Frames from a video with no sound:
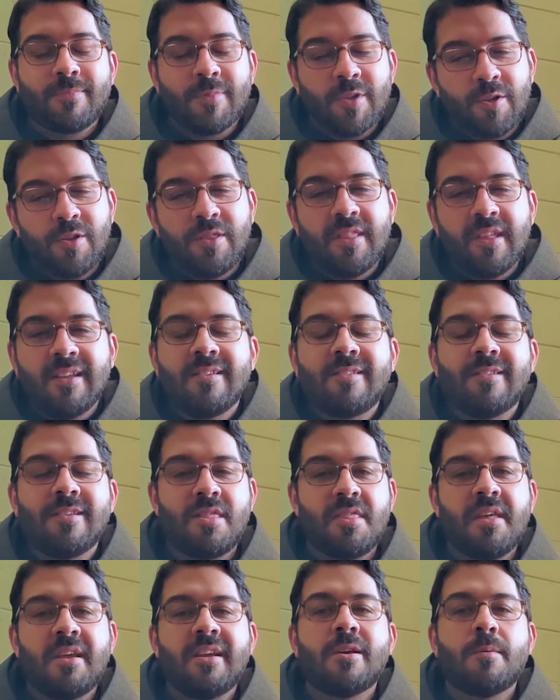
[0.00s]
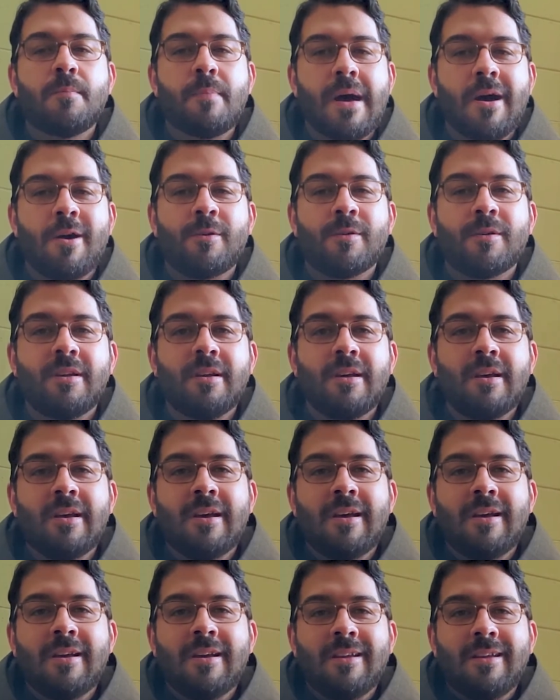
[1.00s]
Good things to think about
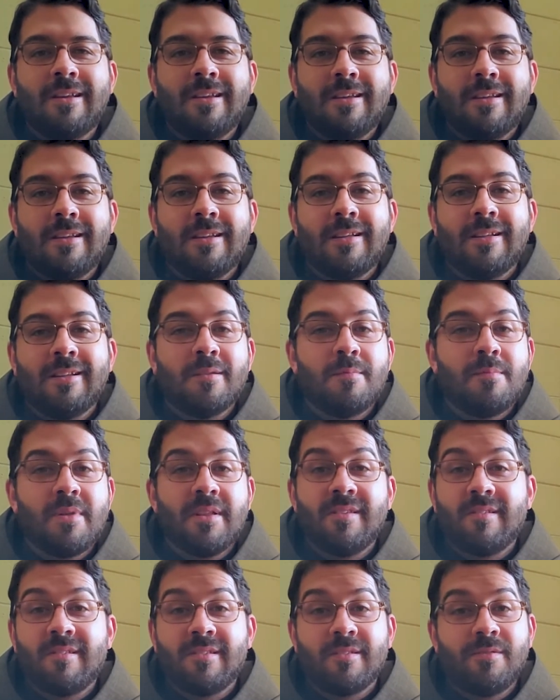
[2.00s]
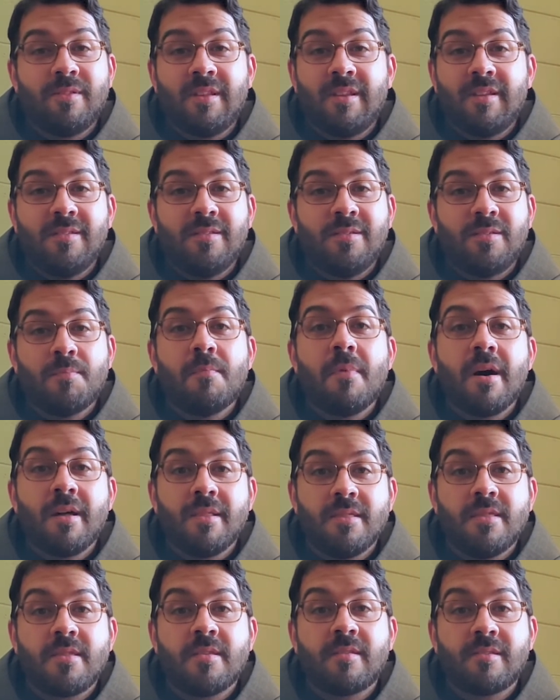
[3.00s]
in the midst of these
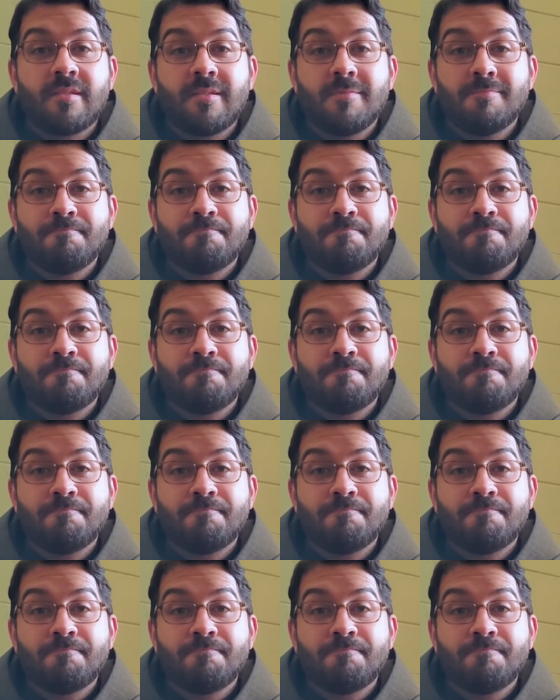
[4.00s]
months